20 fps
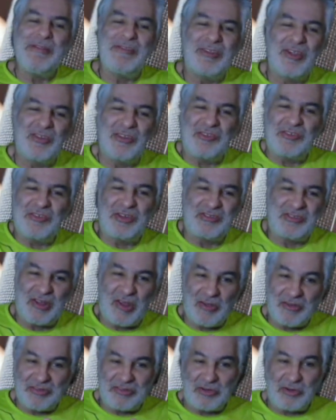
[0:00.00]

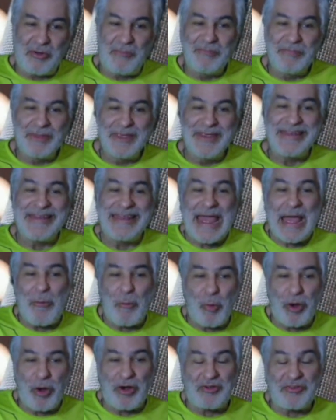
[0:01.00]
social
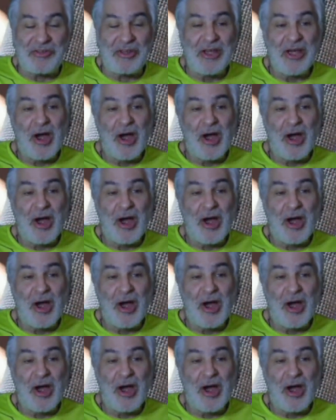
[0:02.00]
networks